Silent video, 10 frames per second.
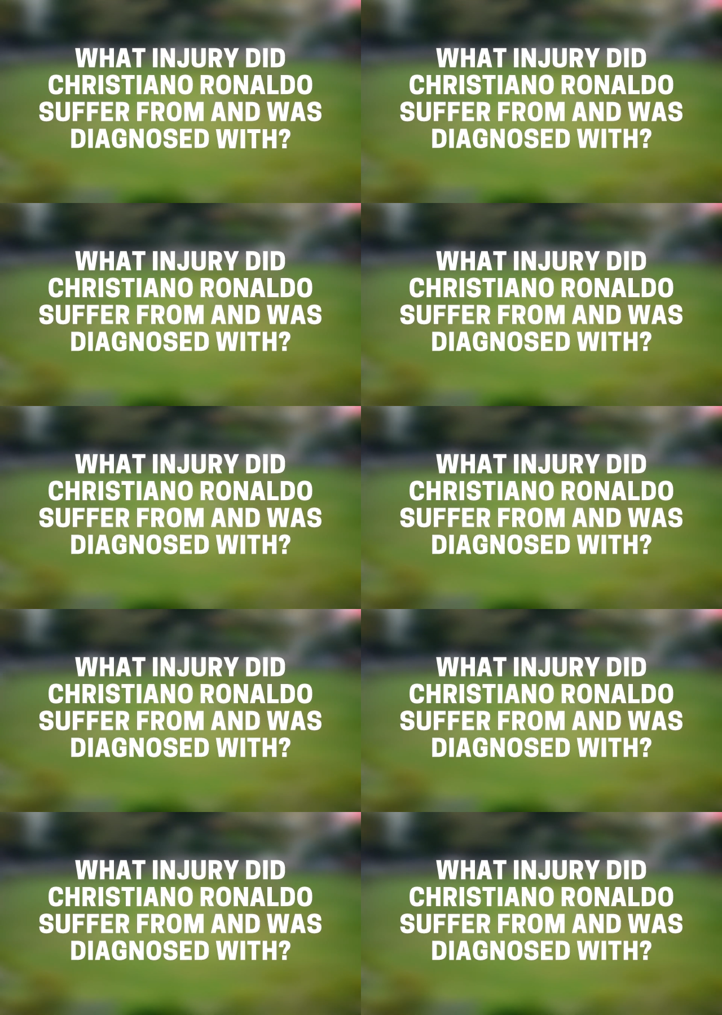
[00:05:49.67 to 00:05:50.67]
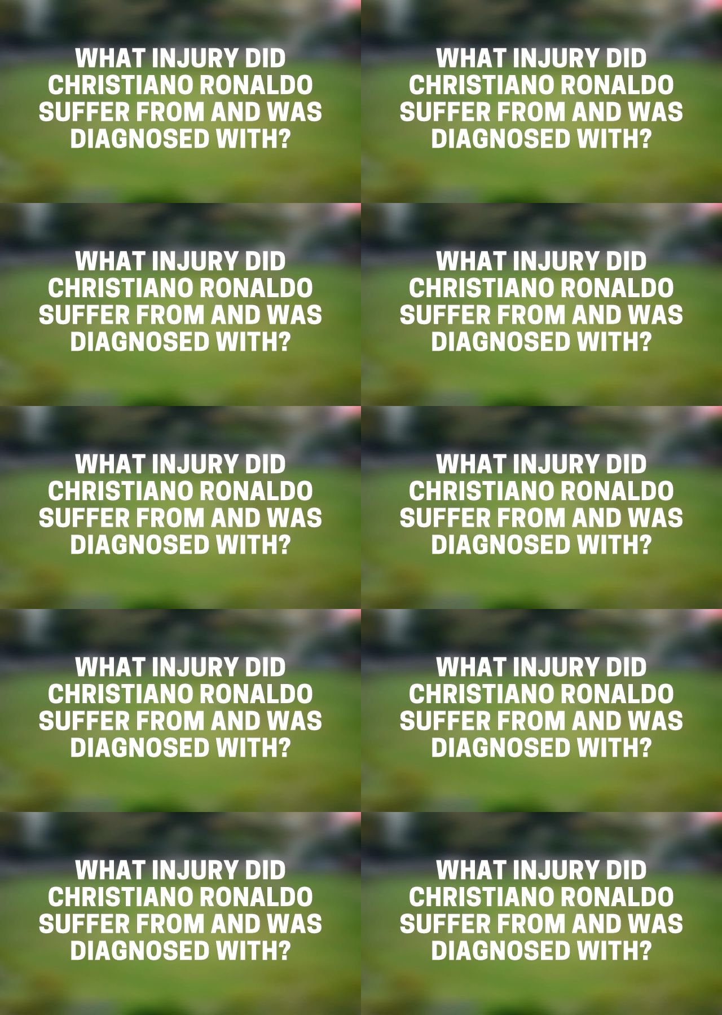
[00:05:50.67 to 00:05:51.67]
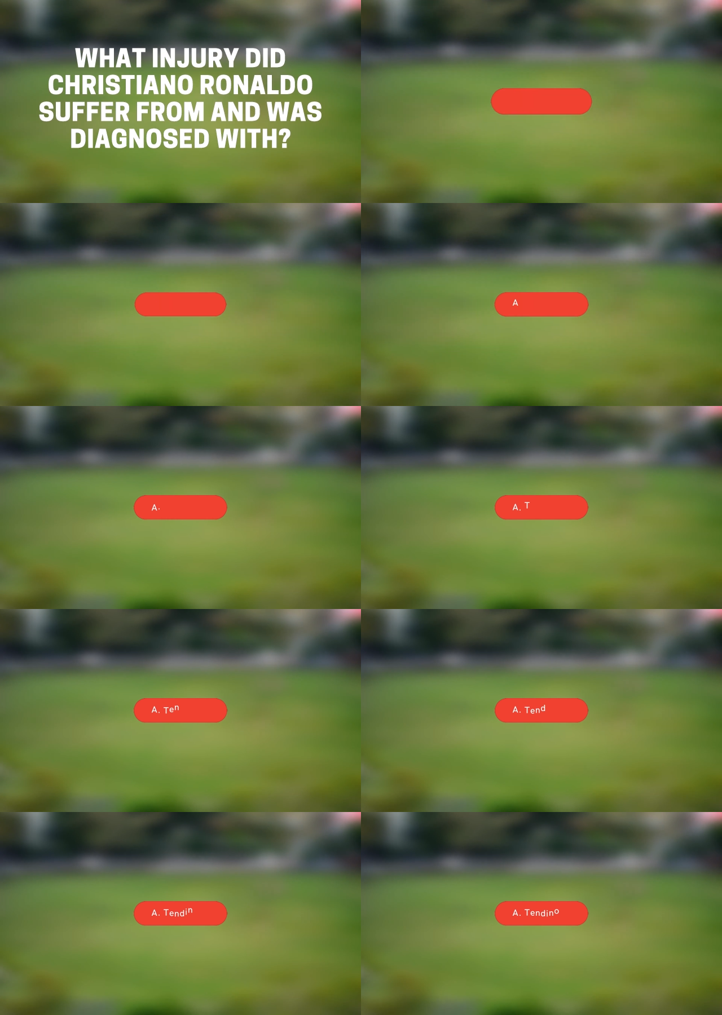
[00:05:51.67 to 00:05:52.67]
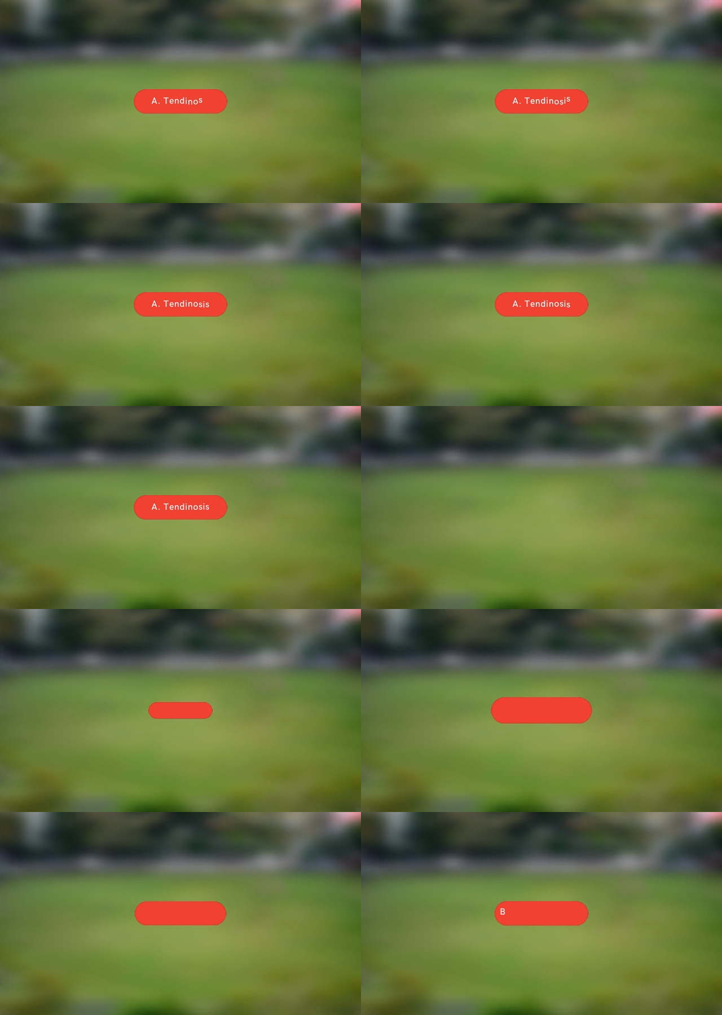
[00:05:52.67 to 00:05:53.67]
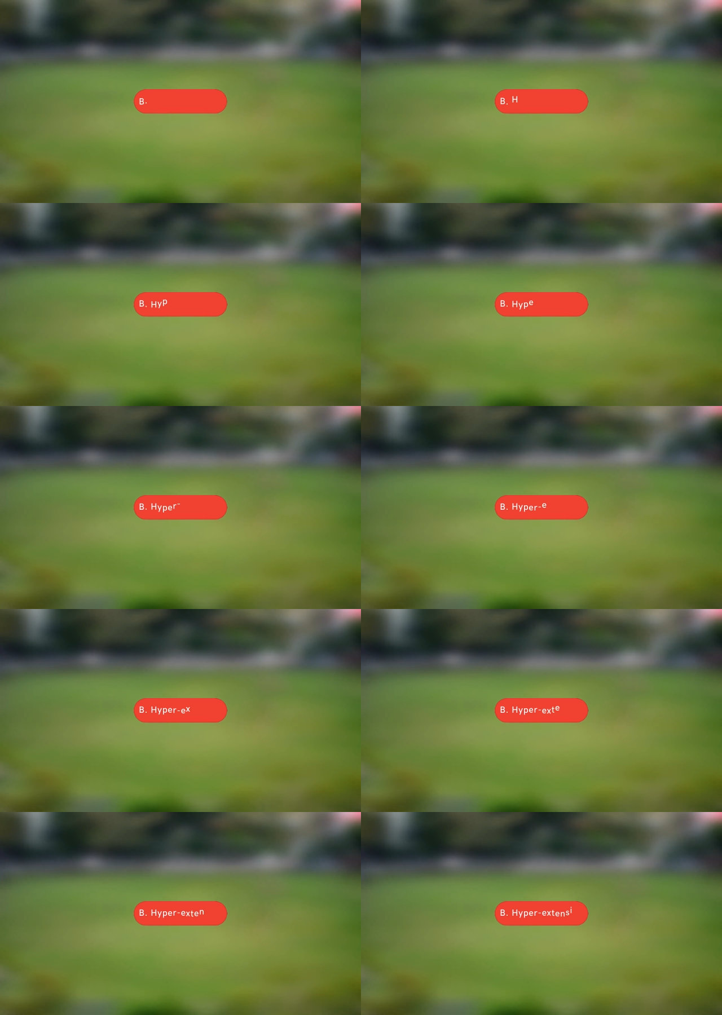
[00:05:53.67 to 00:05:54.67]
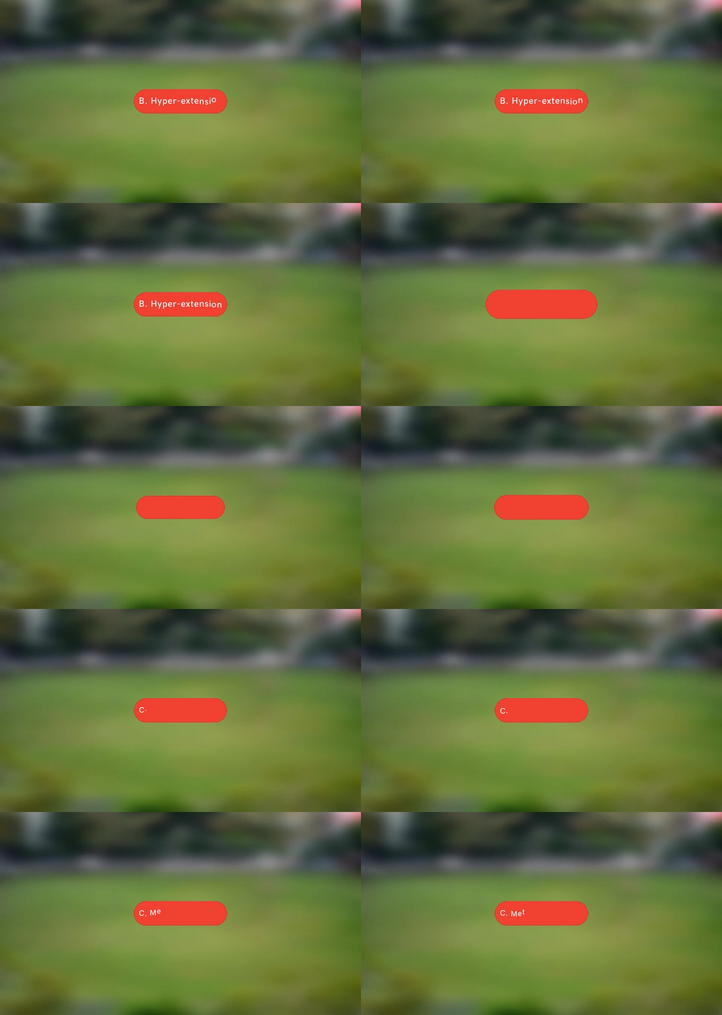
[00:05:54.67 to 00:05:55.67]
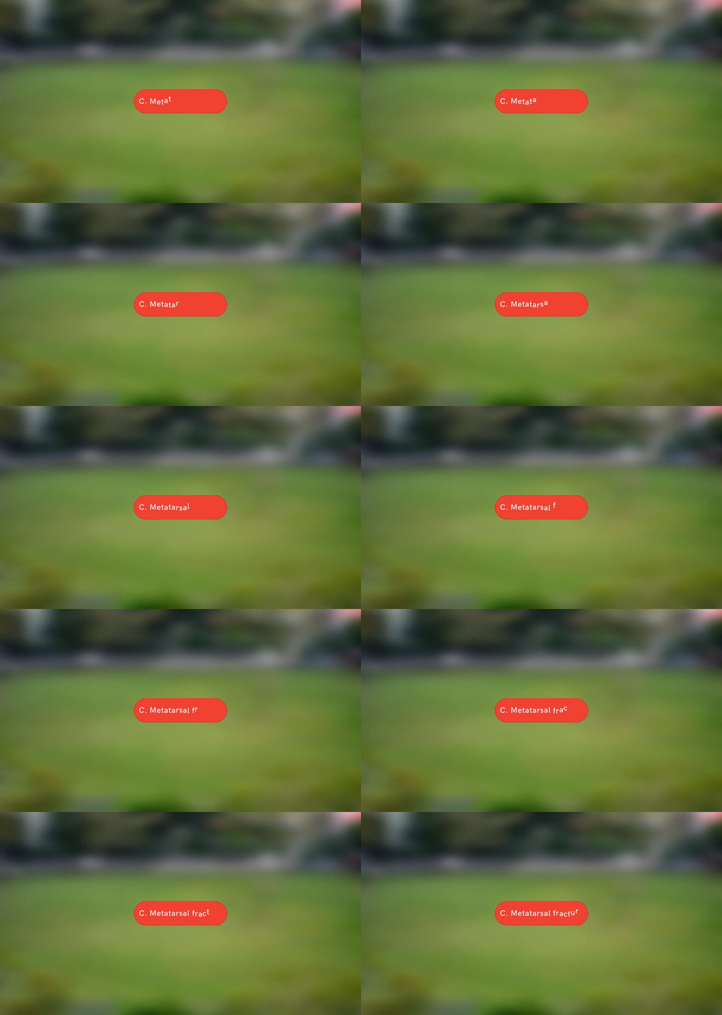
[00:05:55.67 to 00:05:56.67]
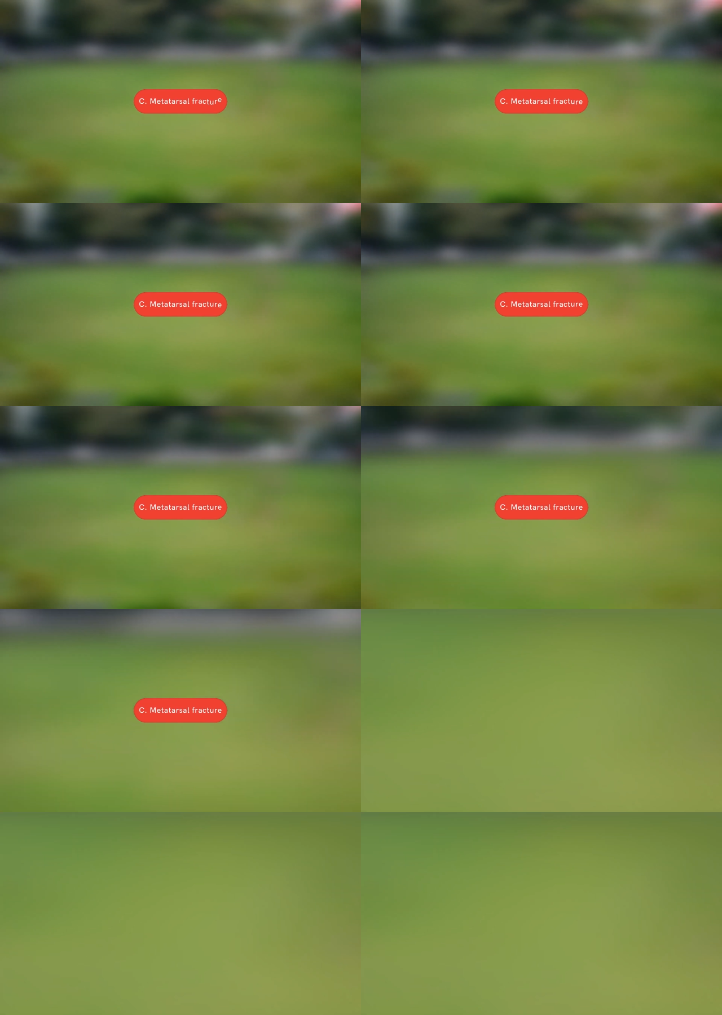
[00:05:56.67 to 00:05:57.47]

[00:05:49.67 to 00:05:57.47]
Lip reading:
(no speaker visible)